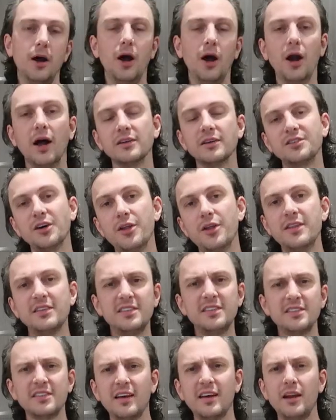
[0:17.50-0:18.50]
All right, so this
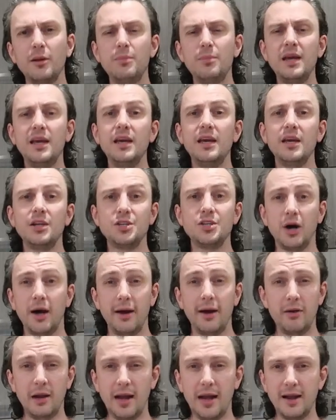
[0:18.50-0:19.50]
isn't going to be
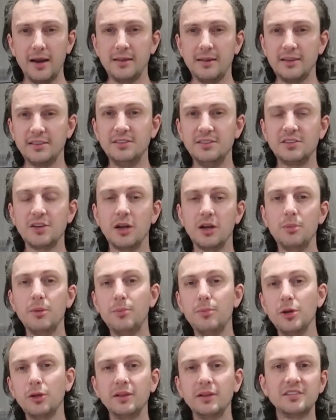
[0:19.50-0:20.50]
diet related. This is going to be
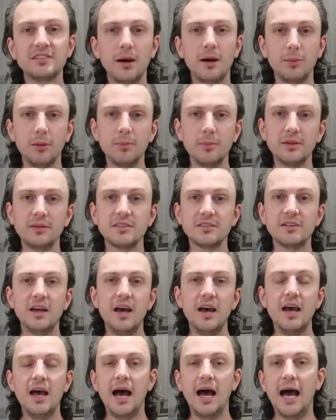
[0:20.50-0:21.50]
purely supplements
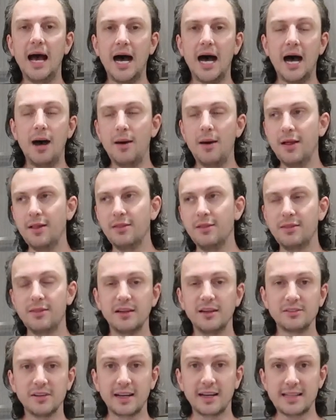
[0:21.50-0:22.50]
and
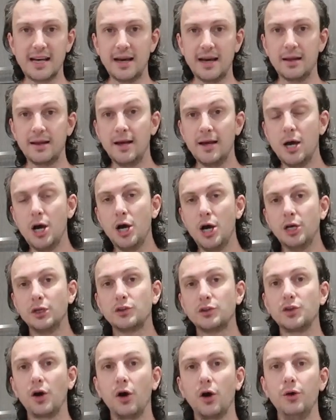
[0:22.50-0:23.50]
things like that.
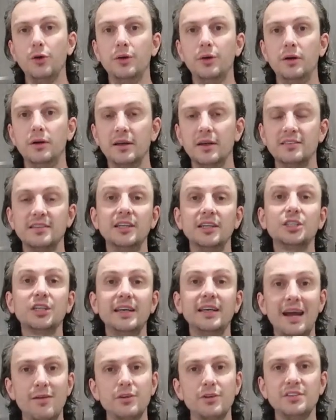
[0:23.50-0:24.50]
So
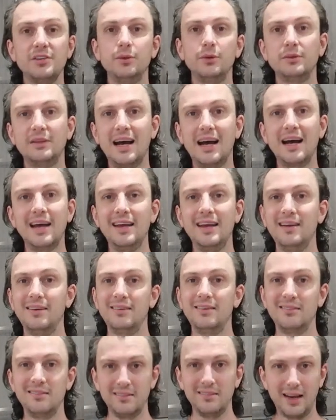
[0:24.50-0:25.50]
essentially every single day,
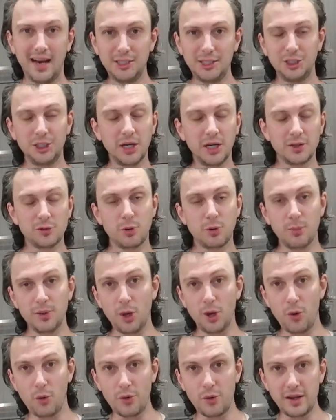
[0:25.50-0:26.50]
as you guys probably
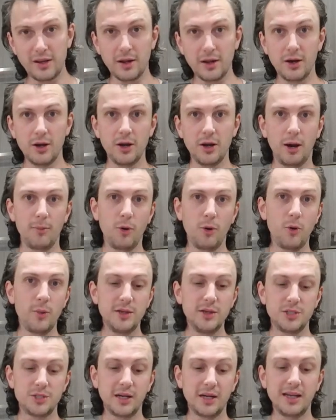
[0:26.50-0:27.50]
already know, I'm
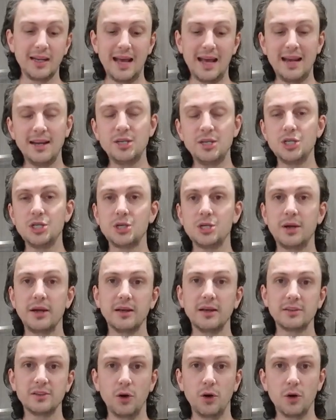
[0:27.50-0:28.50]
always drinking energy
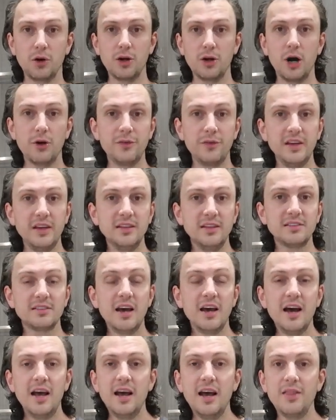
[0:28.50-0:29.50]
drinks or coffees.
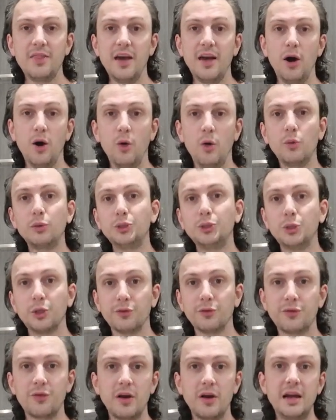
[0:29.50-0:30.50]
They're all
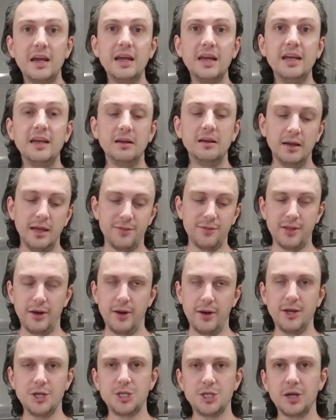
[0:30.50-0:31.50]
sugar-free. If they're
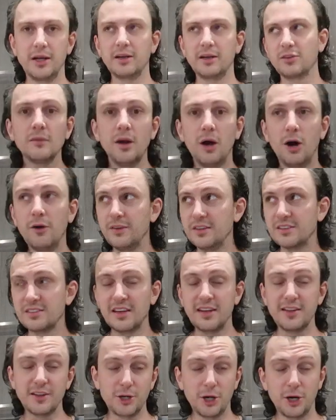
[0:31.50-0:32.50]
any drink,
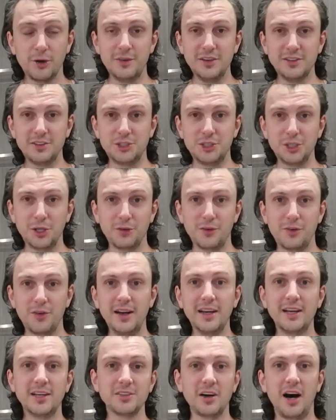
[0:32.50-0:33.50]
obviously the coffees are
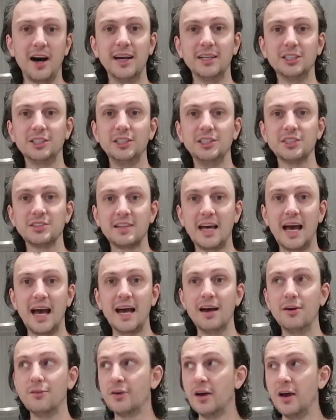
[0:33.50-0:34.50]
sugar-free because I actually just
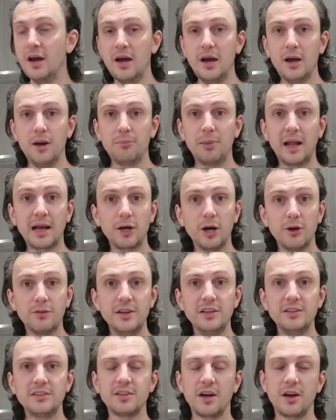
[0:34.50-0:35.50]
have black
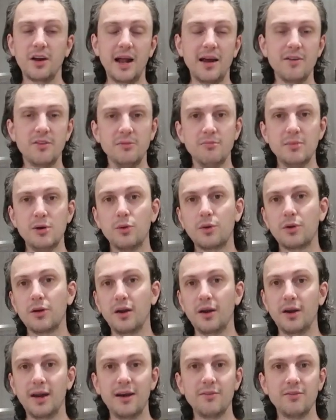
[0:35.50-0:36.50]
coffees. I don't have any milk,
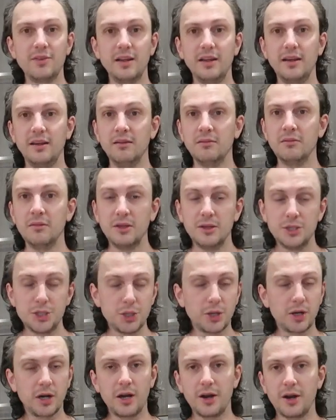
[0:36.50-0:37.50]
I don't have any
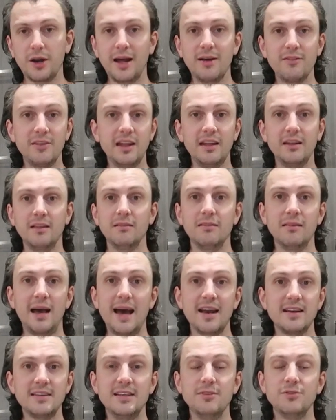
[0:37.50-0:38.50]
sugar, I don't have any
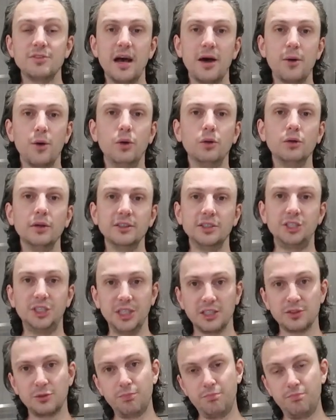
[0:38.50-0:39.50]
additives at all. It's
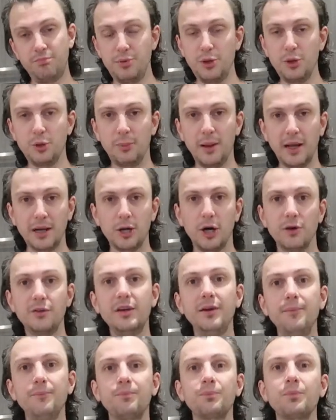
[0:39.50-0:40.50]
just pure black coffee.